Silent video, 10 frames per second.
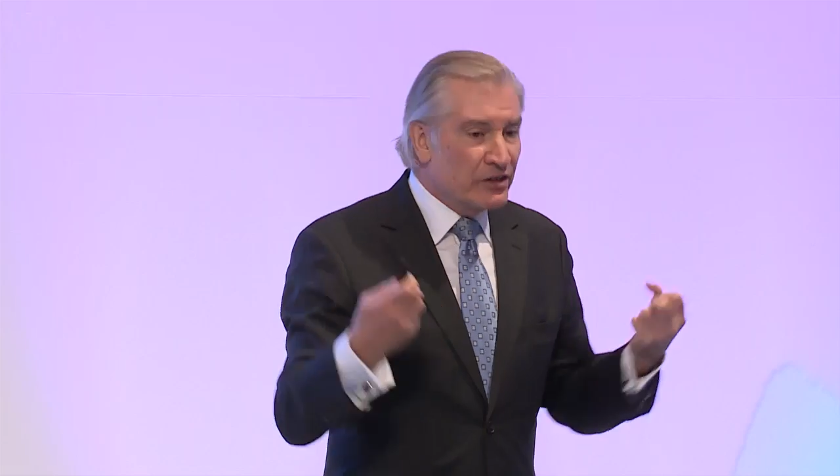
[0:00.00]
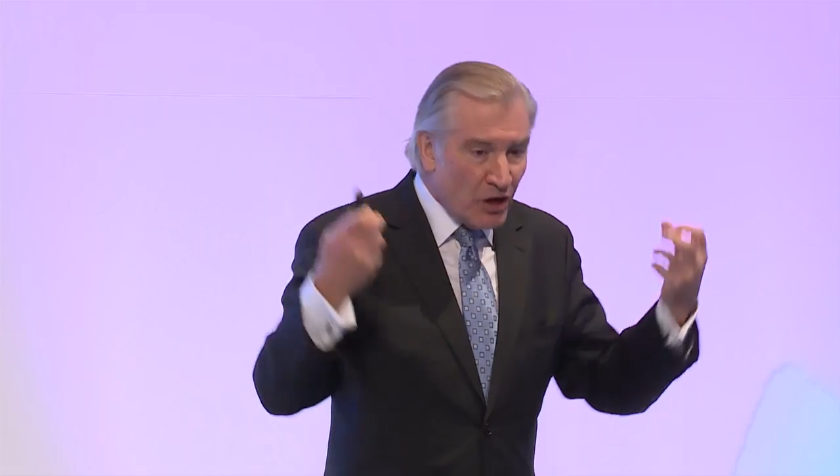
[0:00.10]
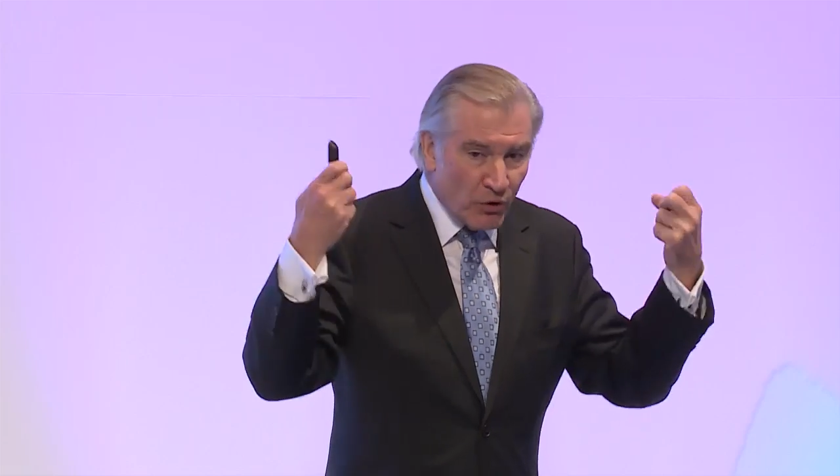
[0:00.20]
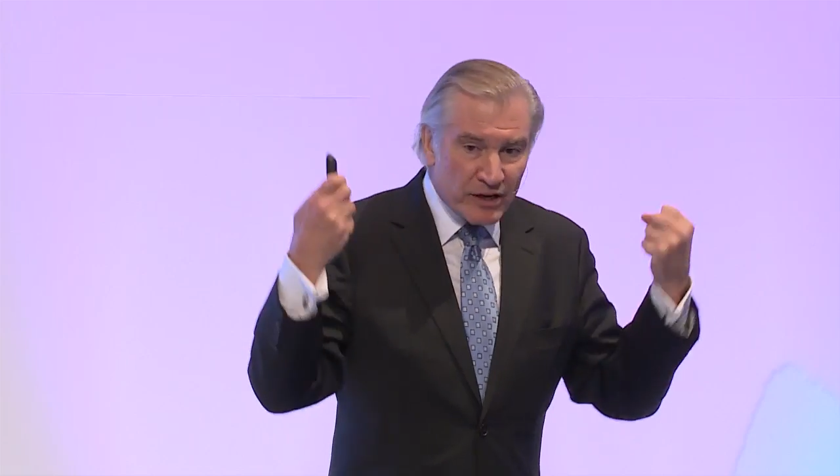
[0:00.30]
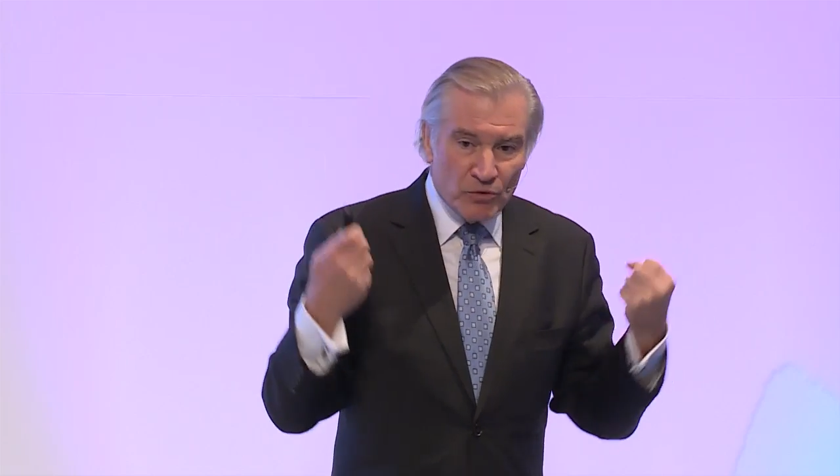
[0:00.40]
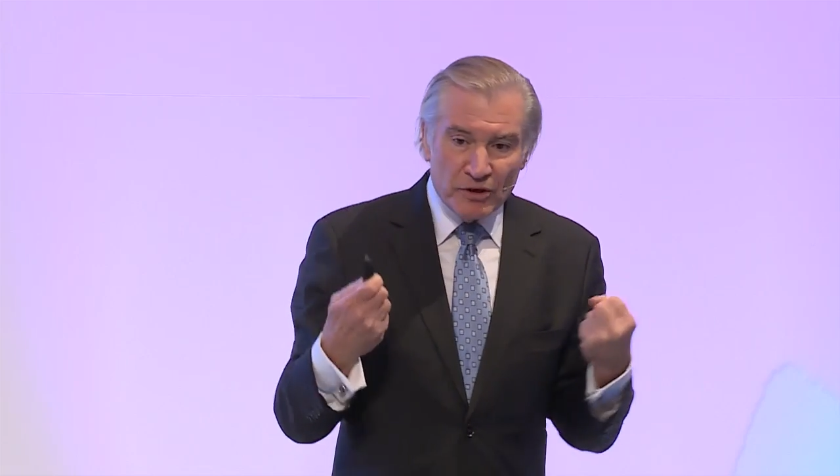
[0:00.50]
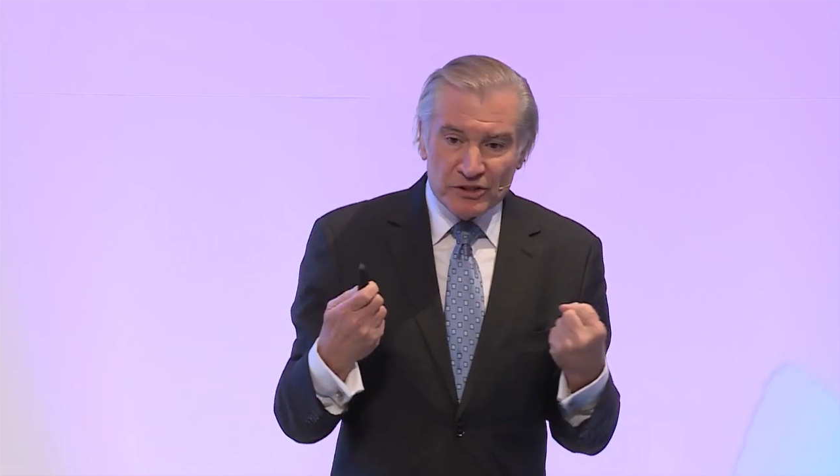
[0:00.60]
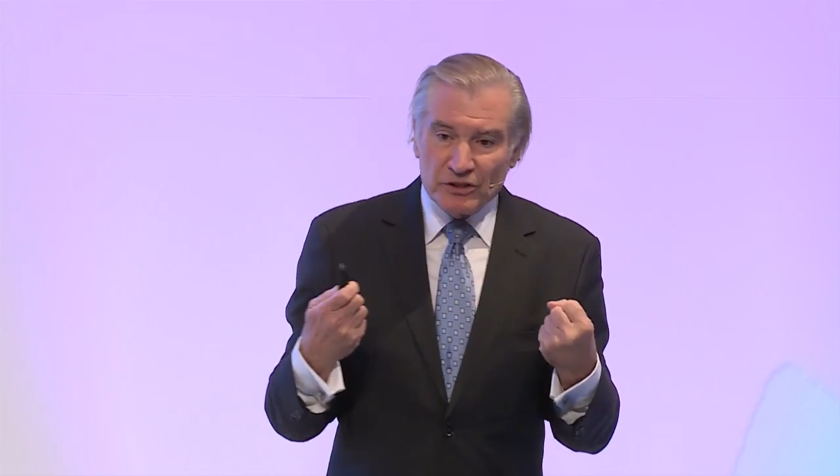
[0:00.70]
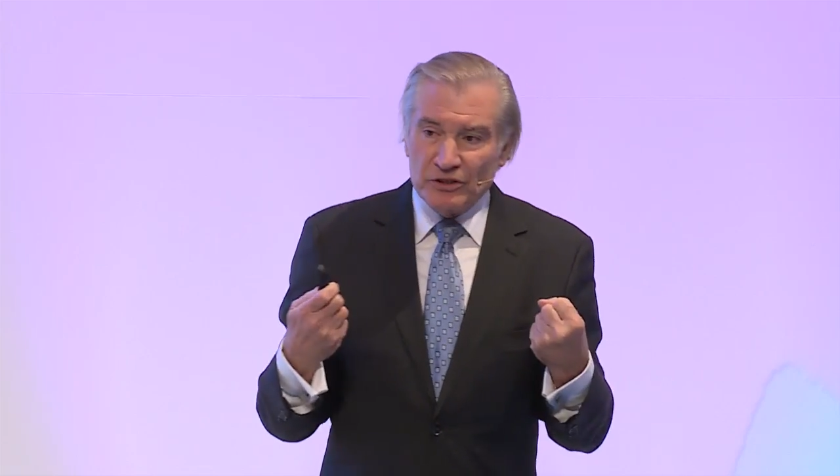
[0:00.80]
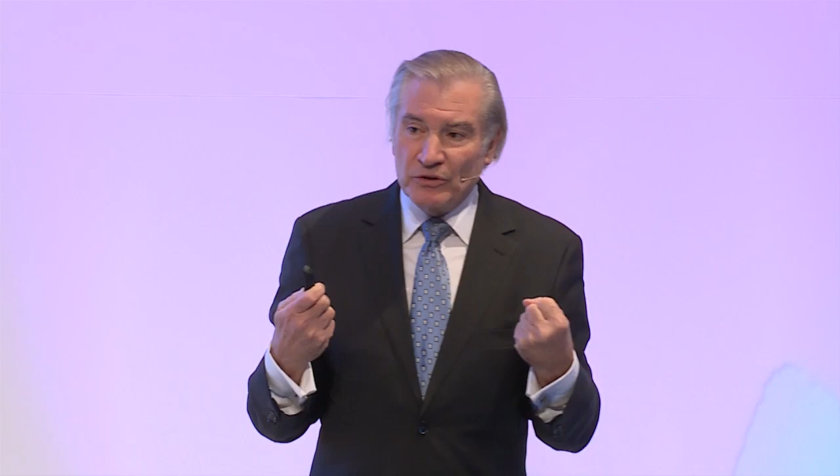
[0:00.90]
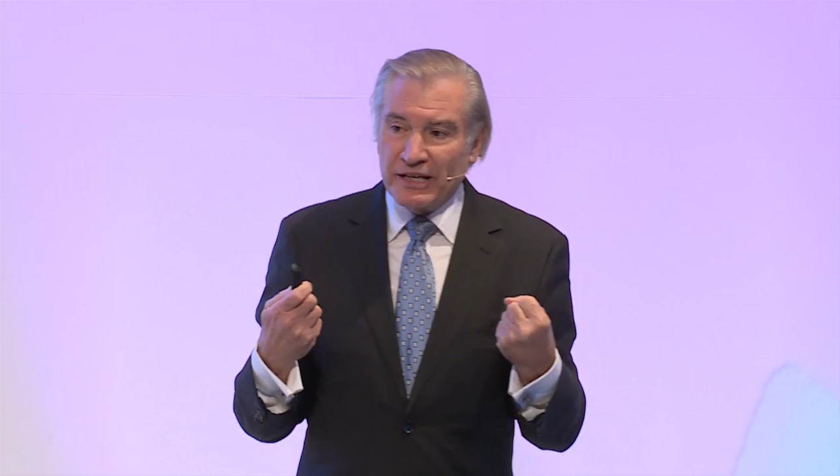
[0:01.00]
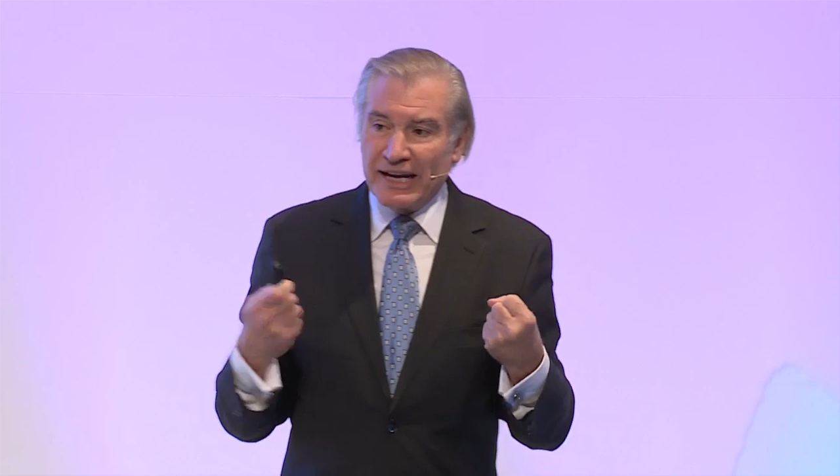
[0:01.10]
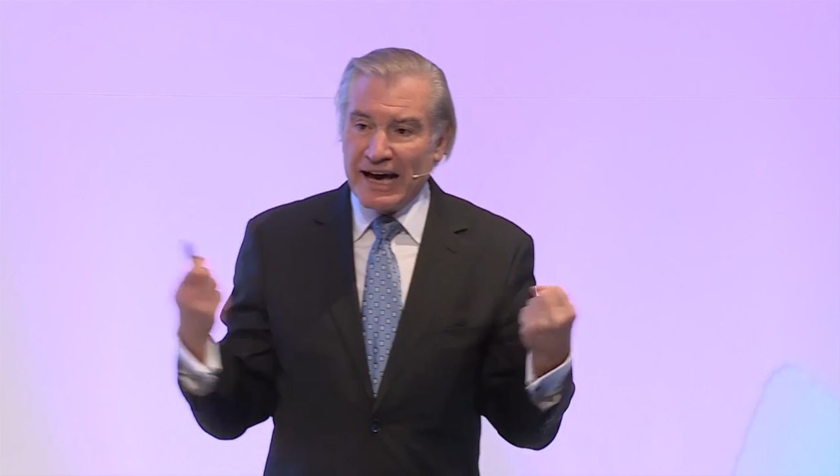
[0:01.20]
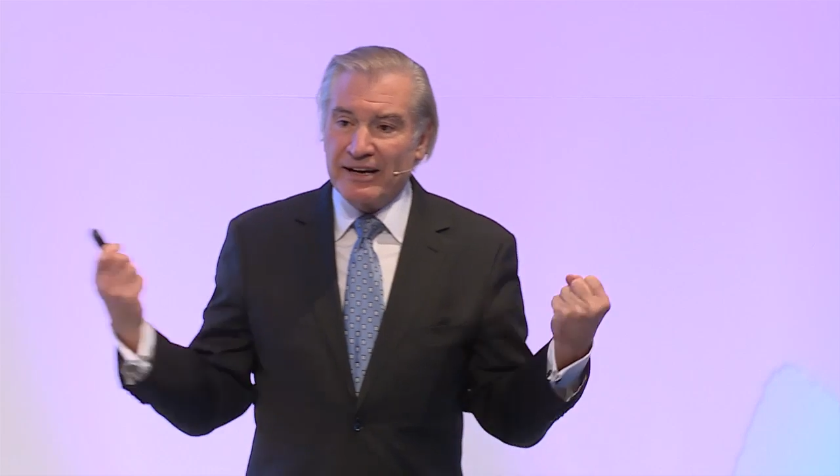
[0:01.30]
knowing what you're doing and how to